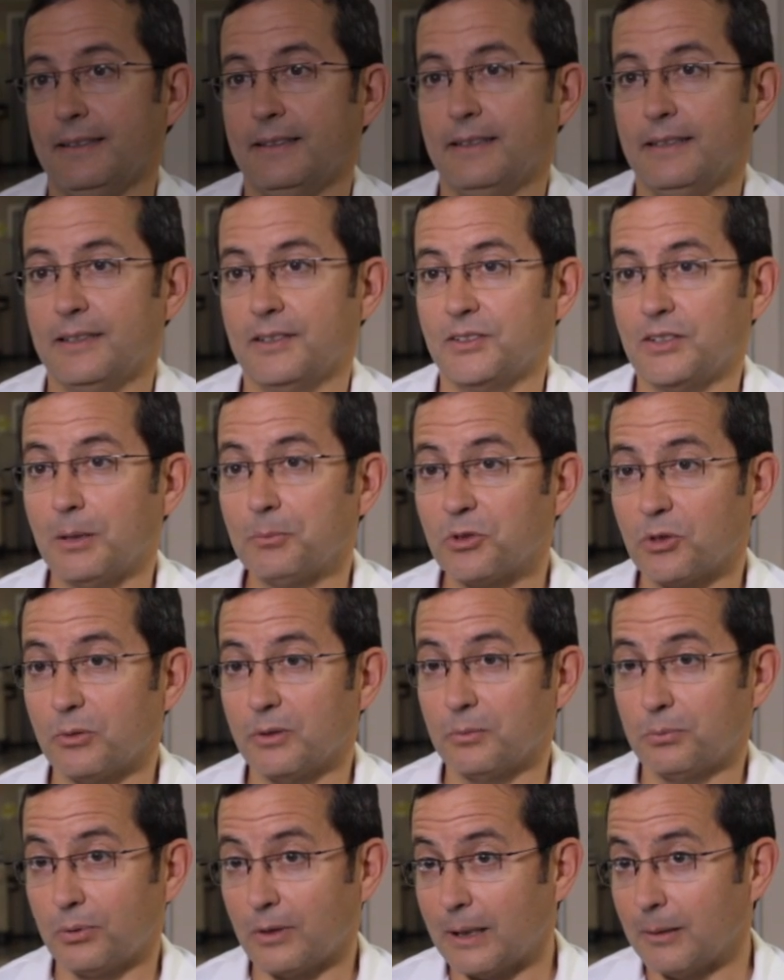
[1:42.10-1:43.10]
the
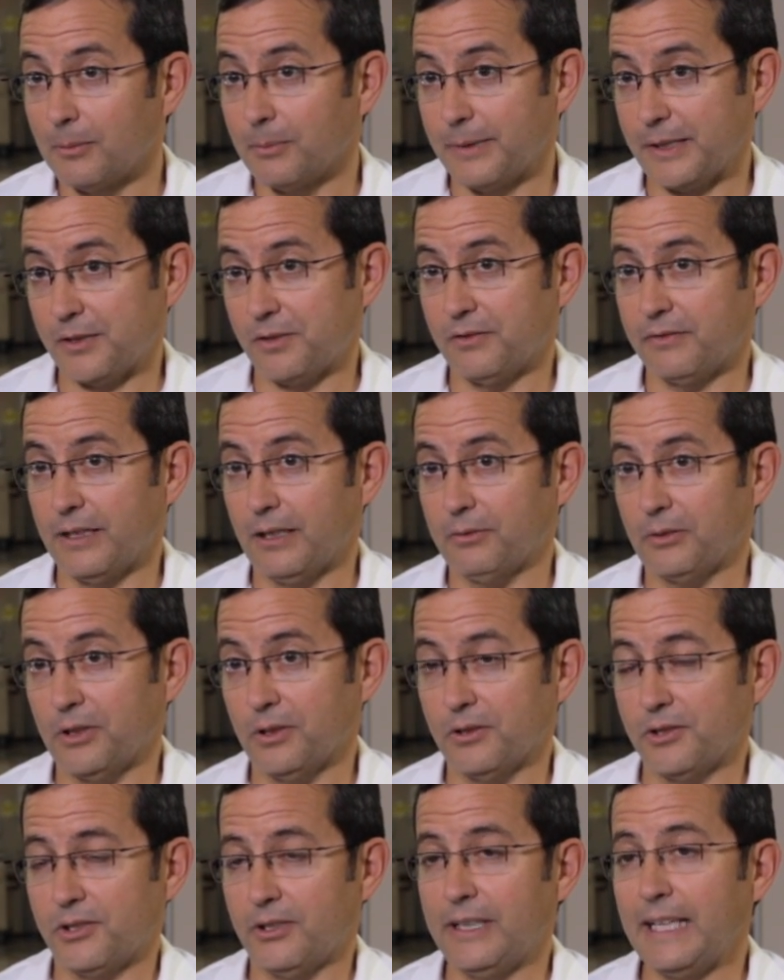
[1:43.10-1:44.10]
subsequent problem, mitral valve
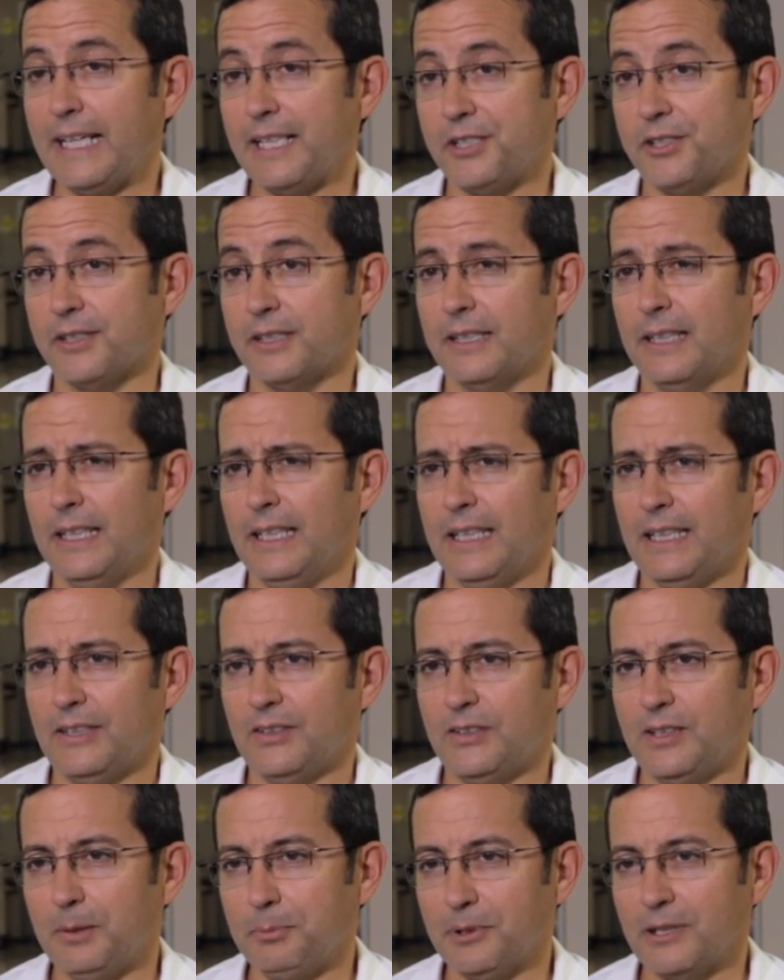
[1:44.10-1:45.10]
regurgitation,
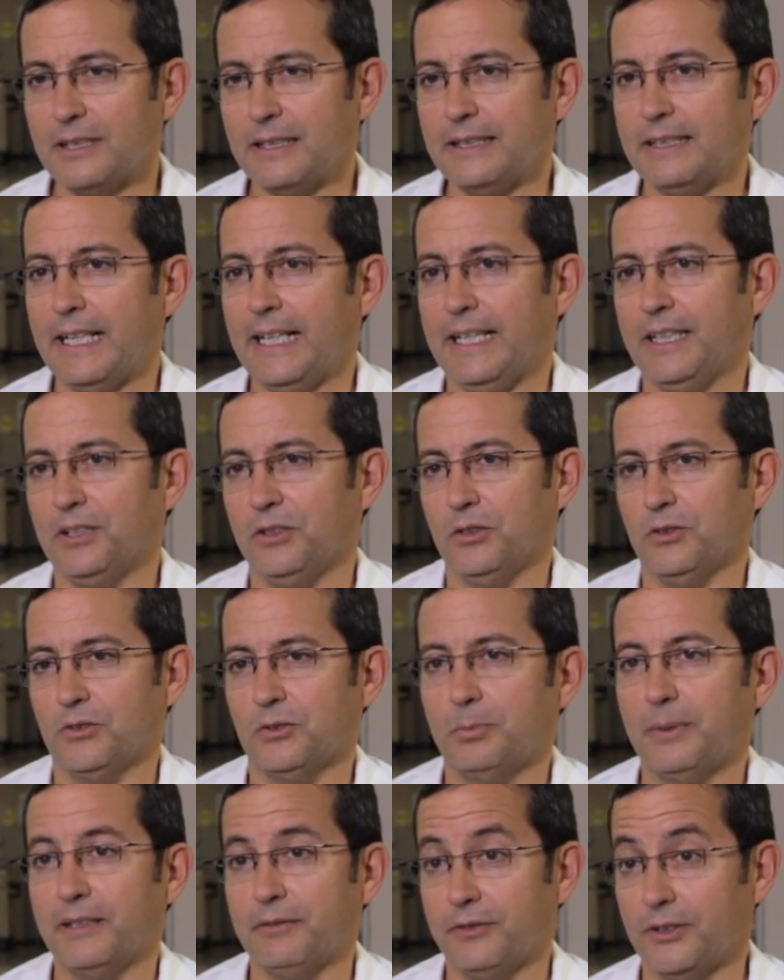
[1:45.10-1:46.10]
is typically
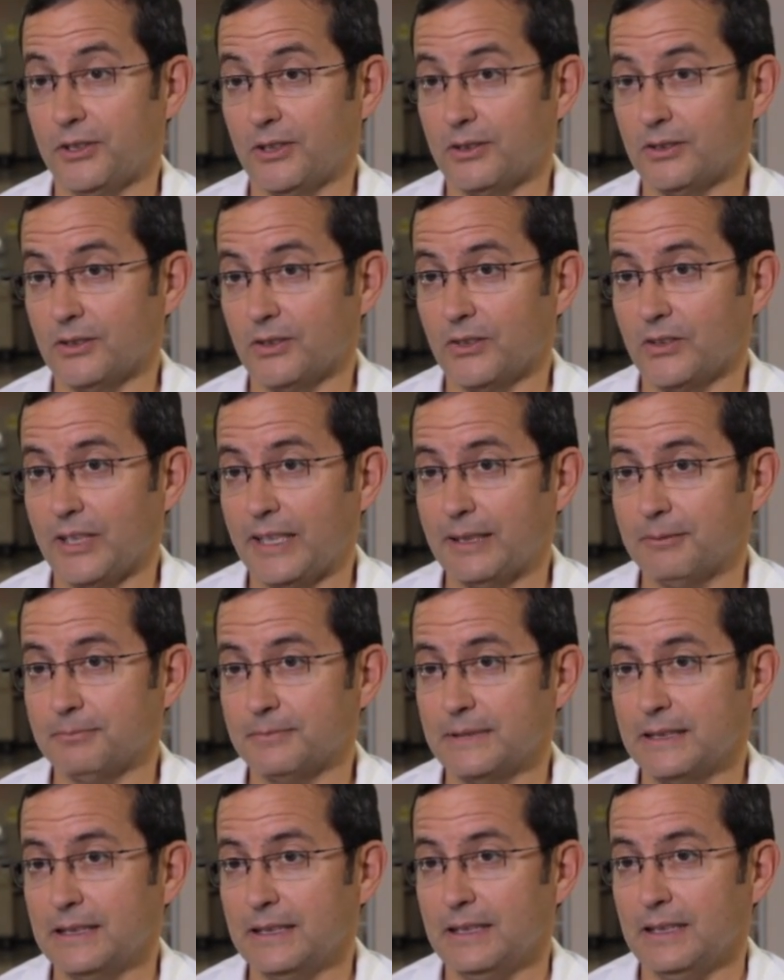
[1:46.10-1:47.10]
diagnosed by physical exam.
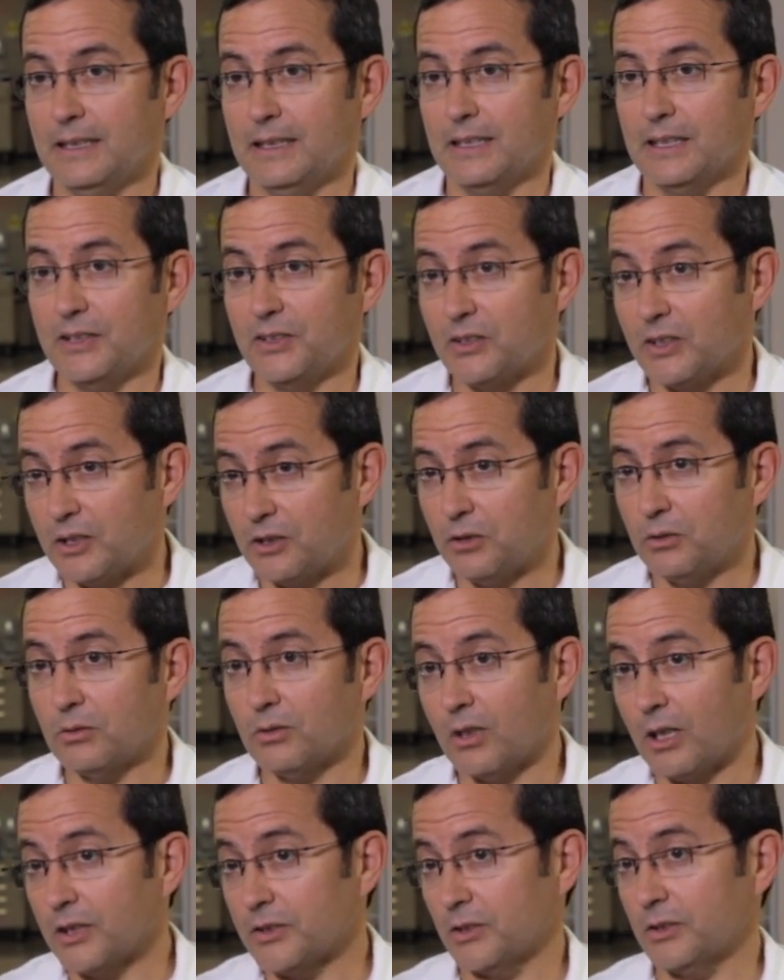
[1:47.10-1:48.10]
Listening to
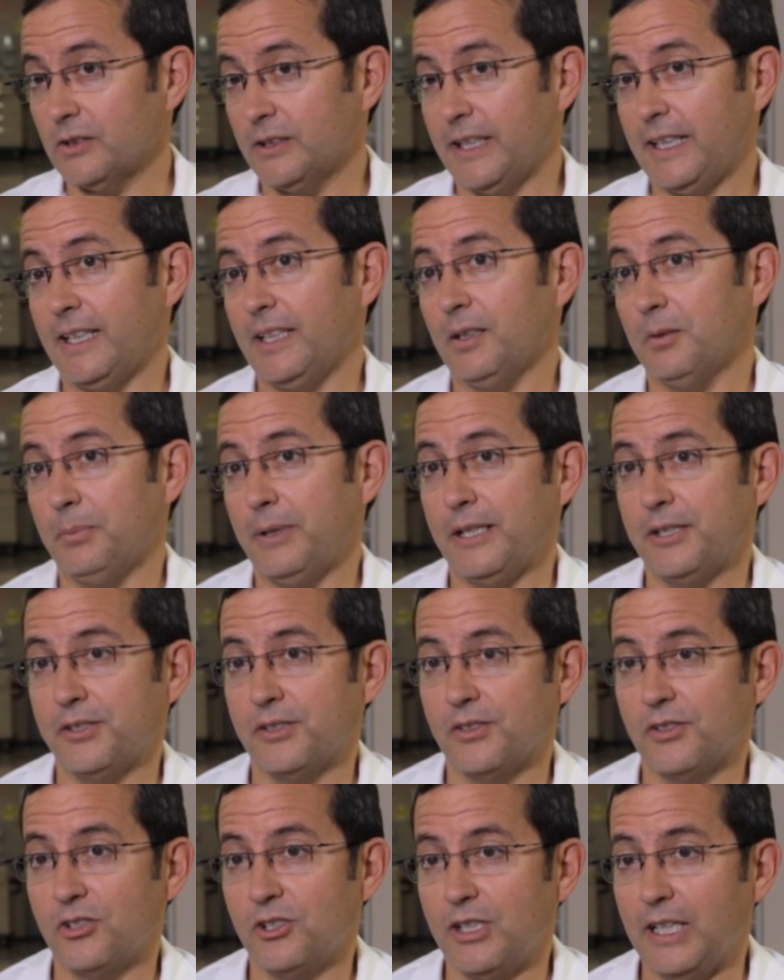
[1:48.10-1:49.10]
or auscultating the
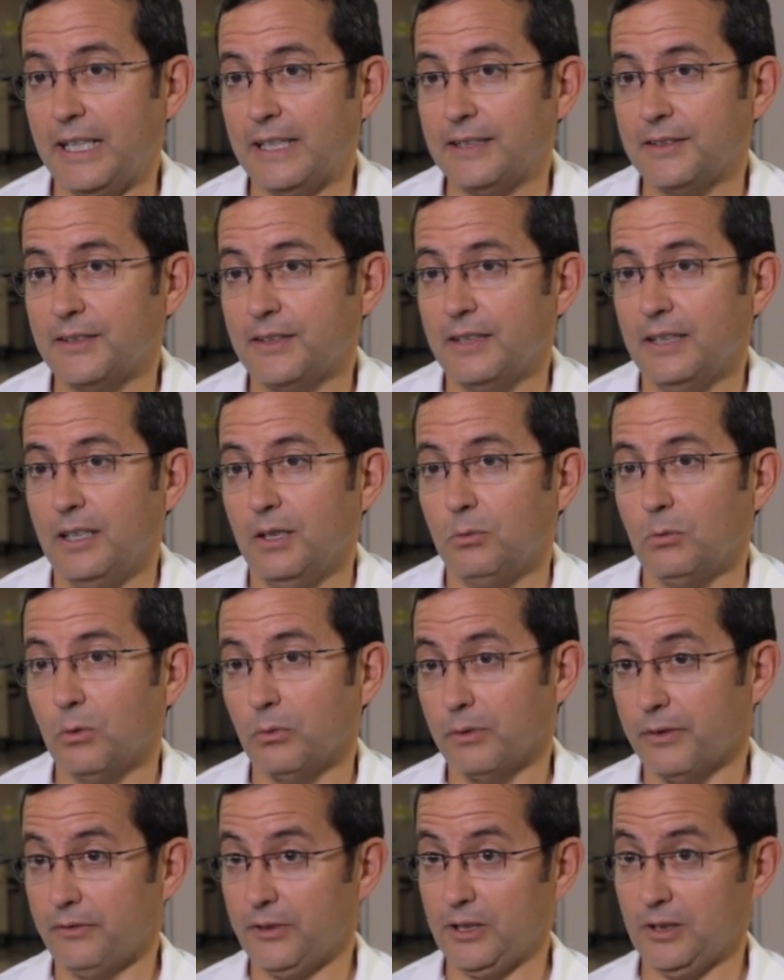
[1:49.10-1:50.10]
patient's chest
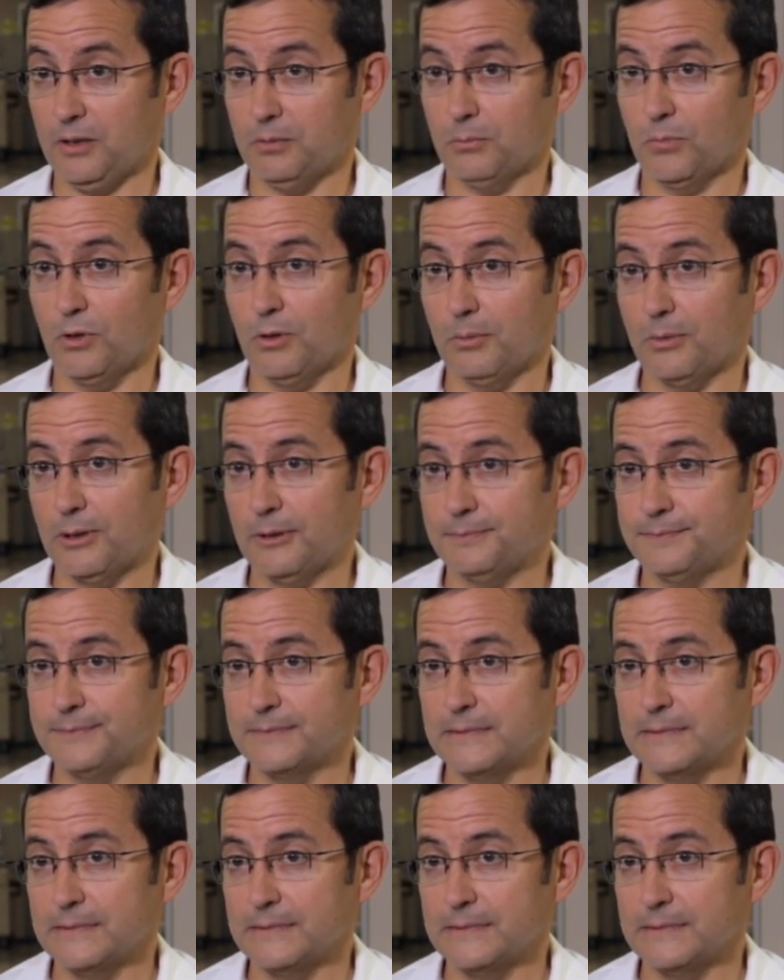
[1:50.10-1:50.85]
will reveal a murmur.